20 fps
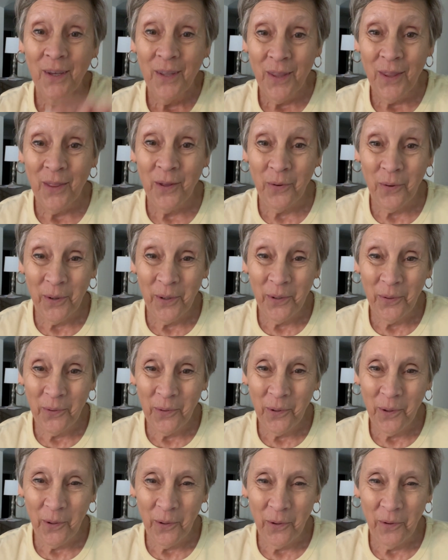the oil
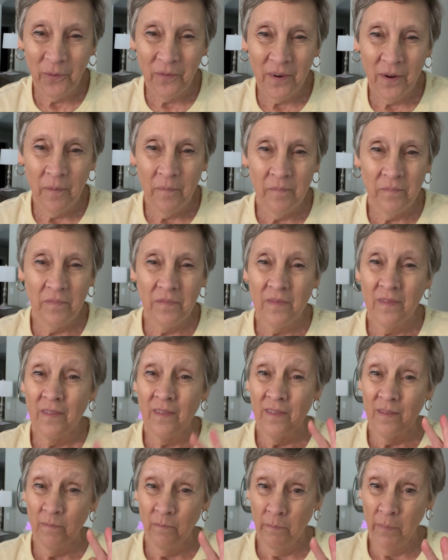clove.
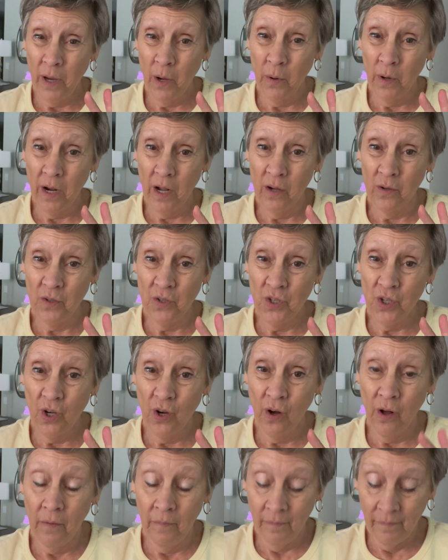Powerhouse,
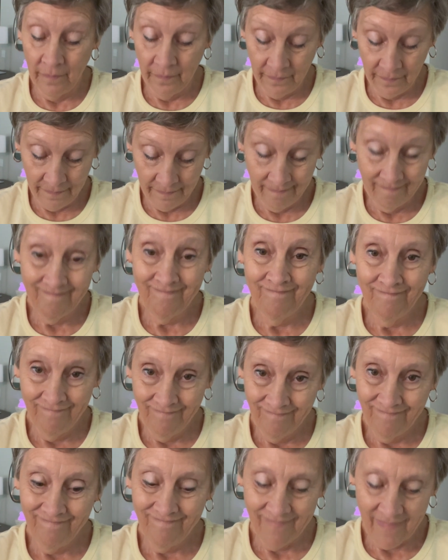y'all.
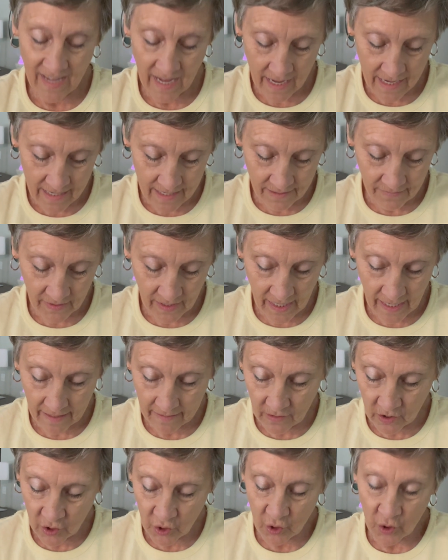I even add
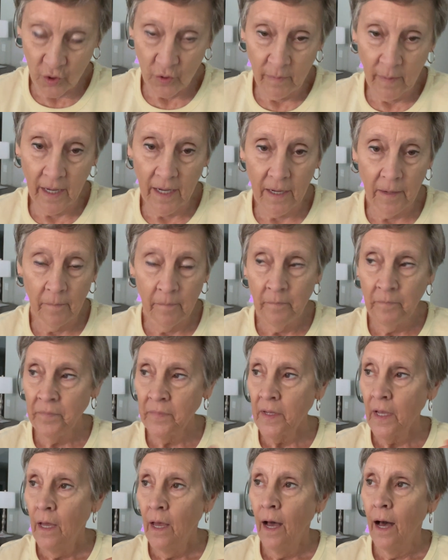this to my,
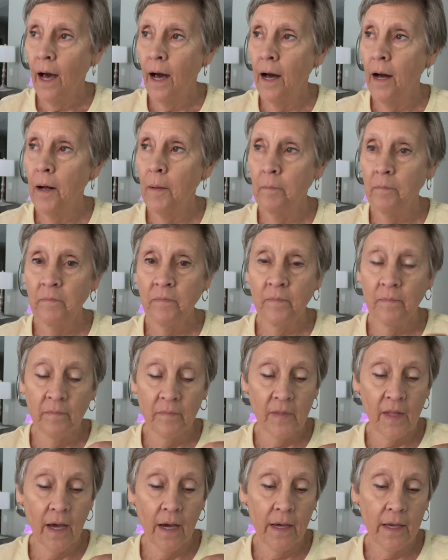
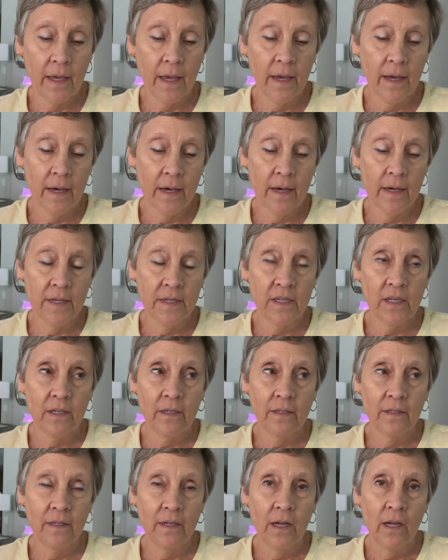I add
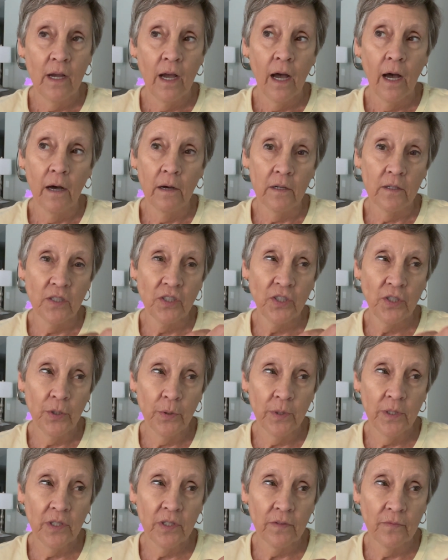a
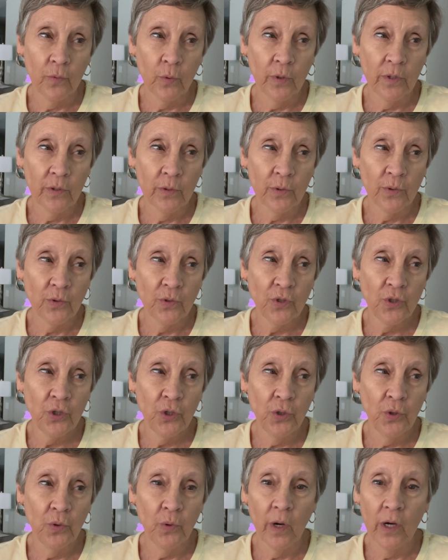series of oils
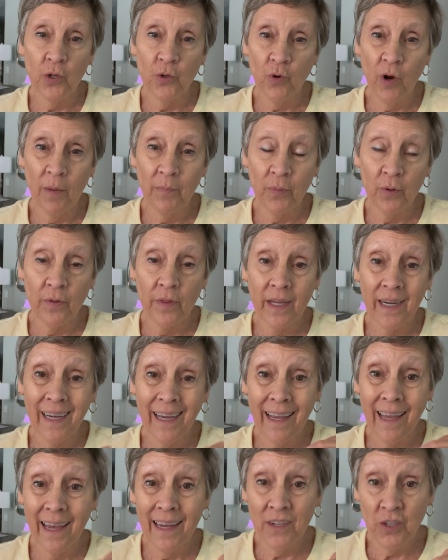to a dropper that
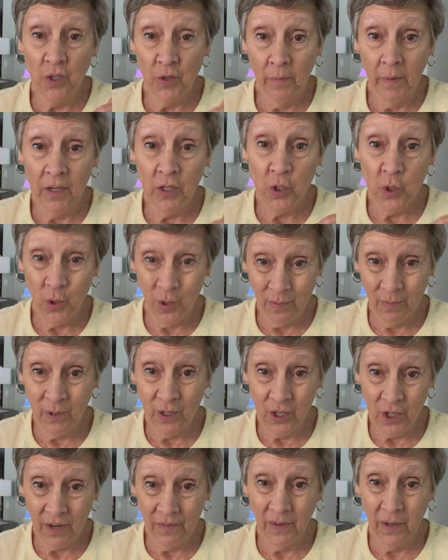I add to my
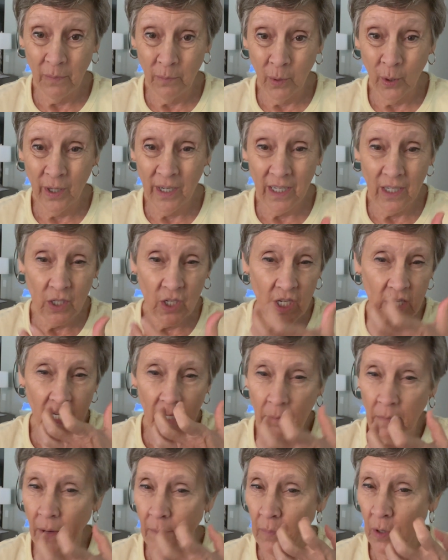toothbrush every morning to
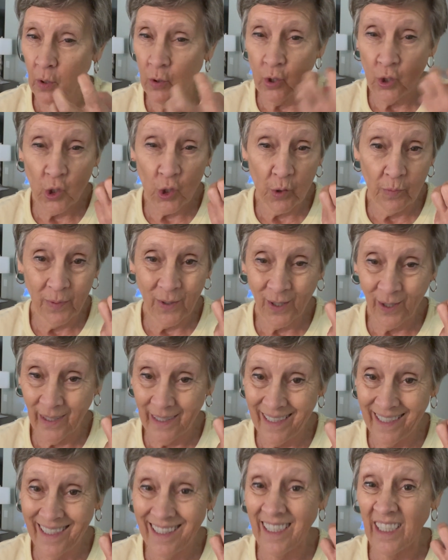keep my mouth super
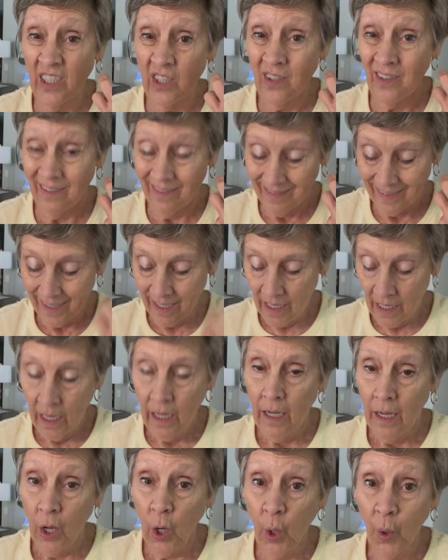clean and
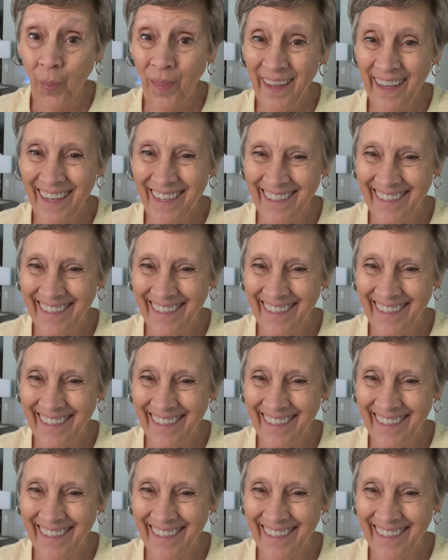healthy.